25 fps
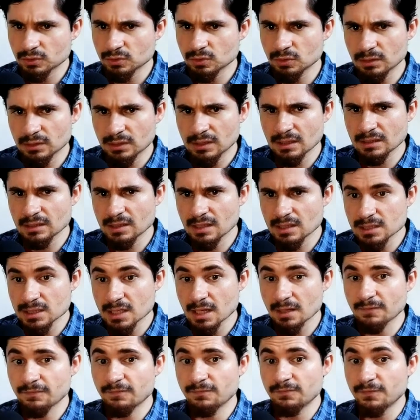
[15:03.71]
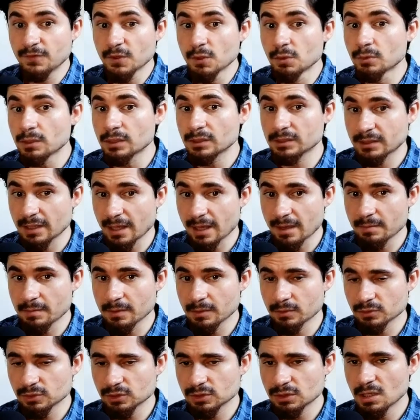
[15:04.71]
So I think there's like fewer
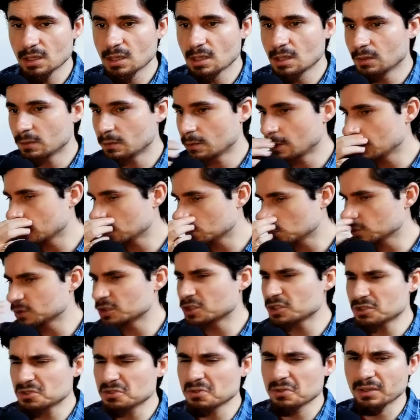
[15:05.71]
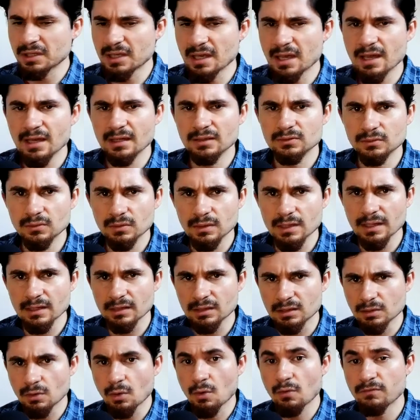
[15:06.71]
tables, right? Which is okay. I don't
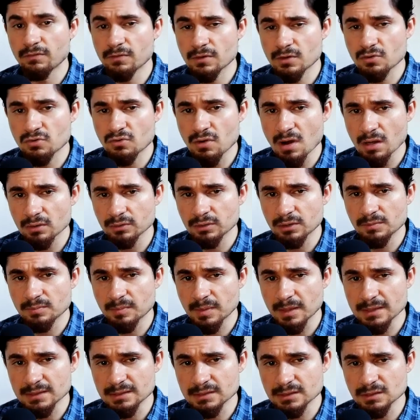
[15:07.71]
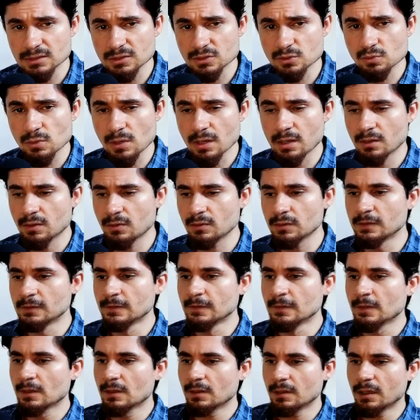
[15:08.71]
like overcrowded places as well.
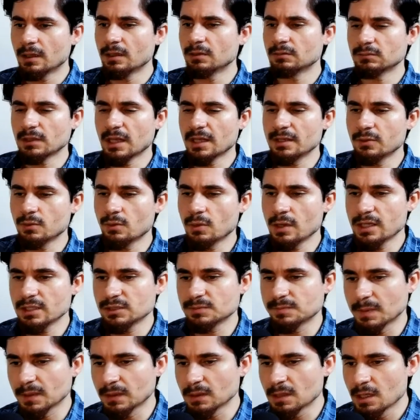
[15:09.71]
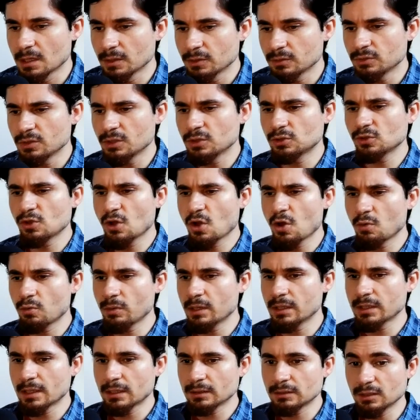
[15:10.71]
Anyways, but you need to go
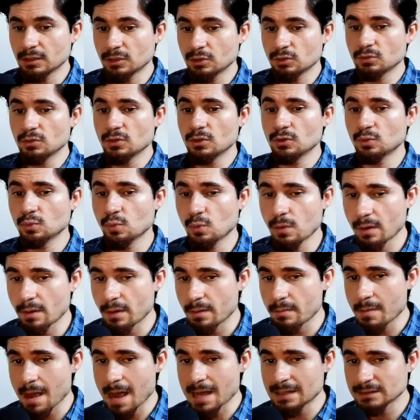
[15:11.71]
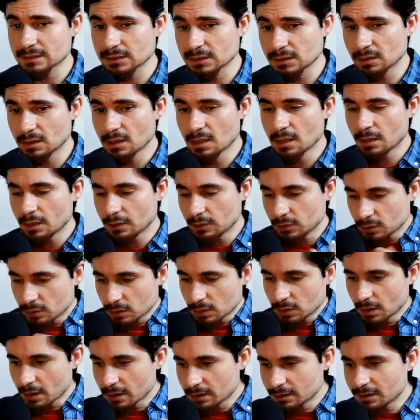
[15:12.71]
in. I think you need to wear a mask.
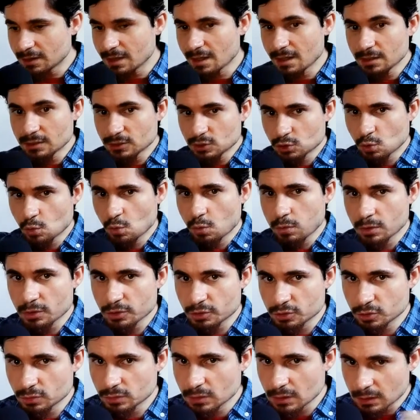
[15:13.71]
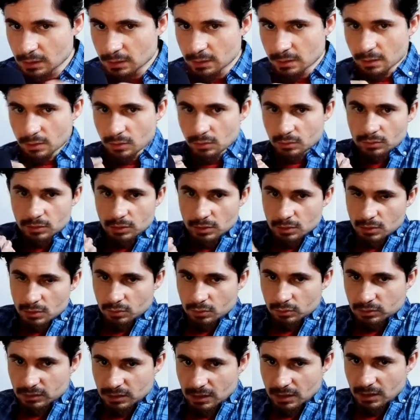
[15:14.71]
And they squirt you the little,
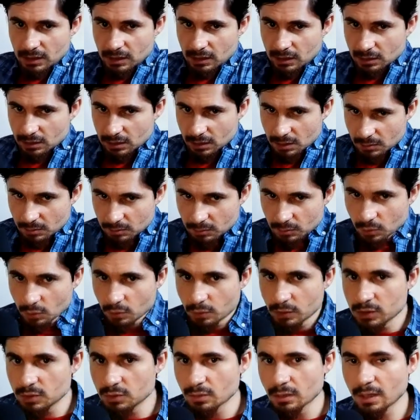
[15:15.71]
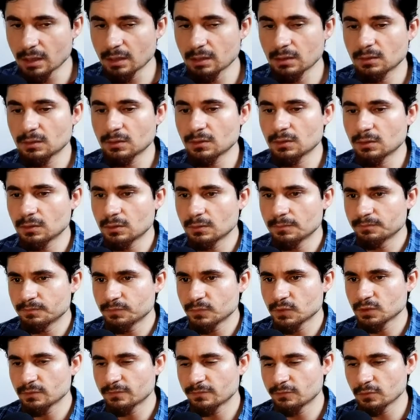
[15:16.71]
thing when you enter
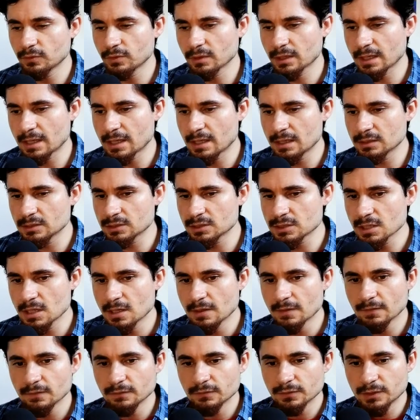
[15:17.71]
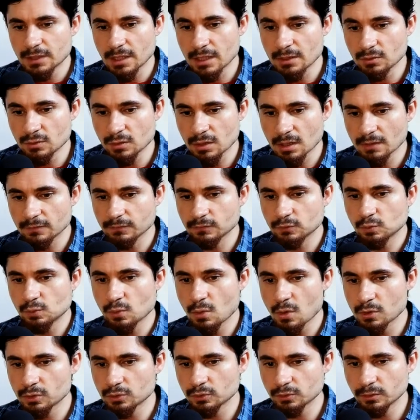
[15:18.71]
for your hands. Then you have to
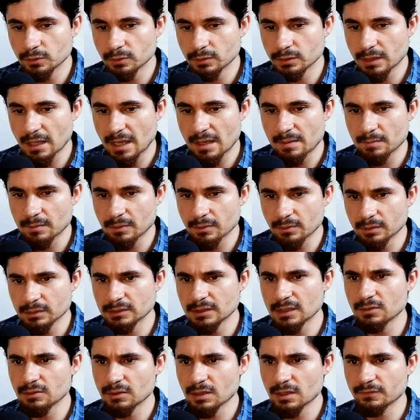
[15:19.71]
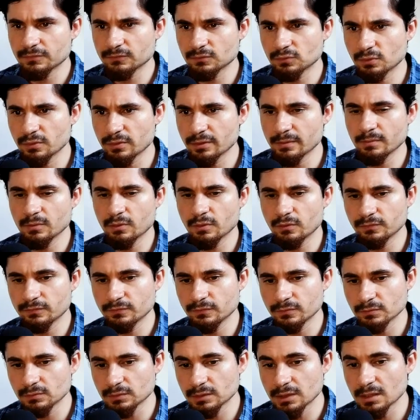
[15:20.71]
walk to your table, and then you have to
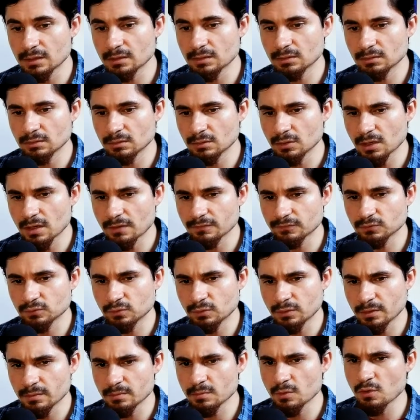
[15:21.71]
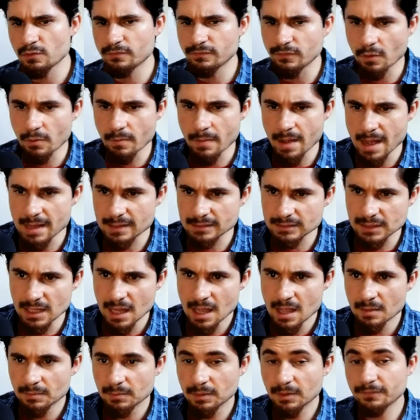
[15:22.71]
remove your mask.
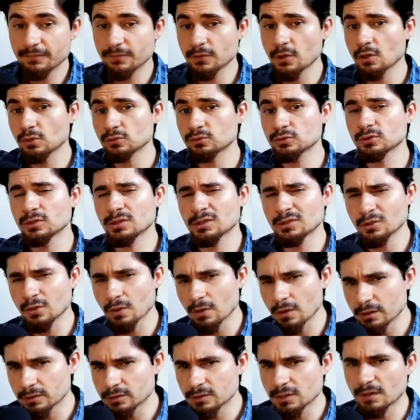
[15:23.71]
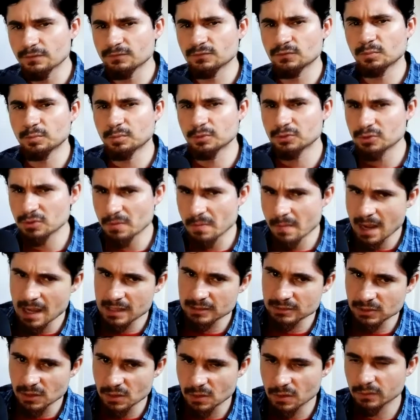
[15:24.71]
But if you go to the toilet, you have to put your
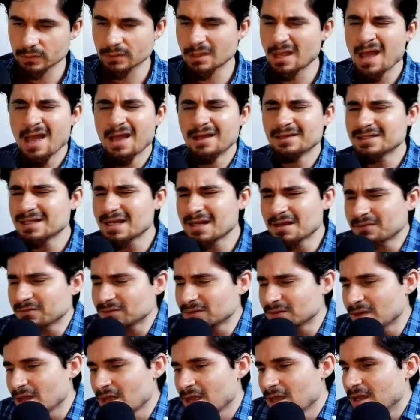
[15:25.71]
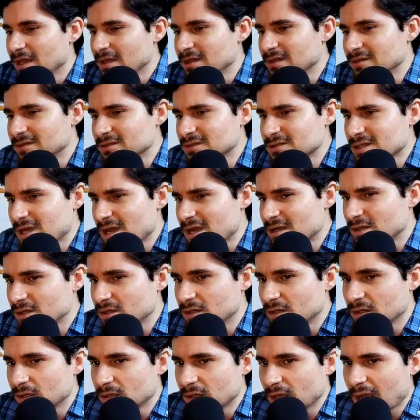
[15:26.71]
mask on. It's like, what the, and it just
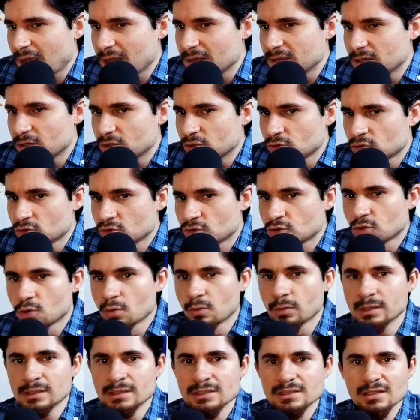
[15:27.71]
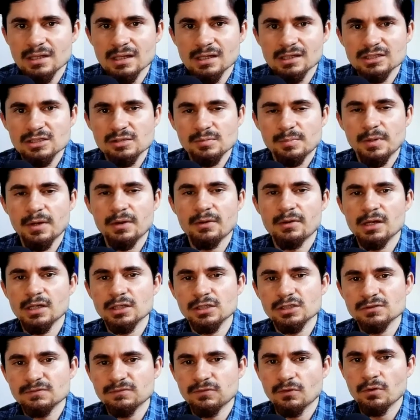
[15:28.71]
kind of ruins the
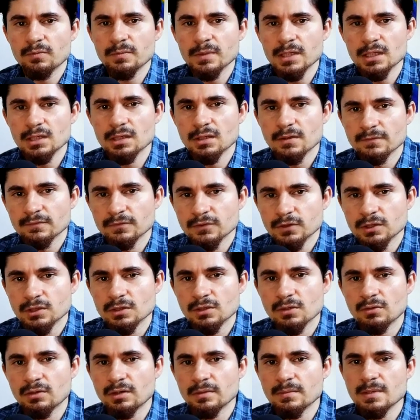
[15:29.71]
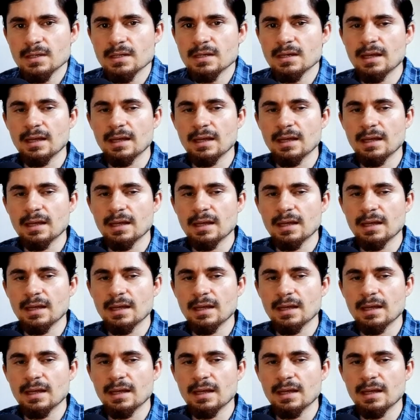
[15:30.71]
experience for me. You know what I mean?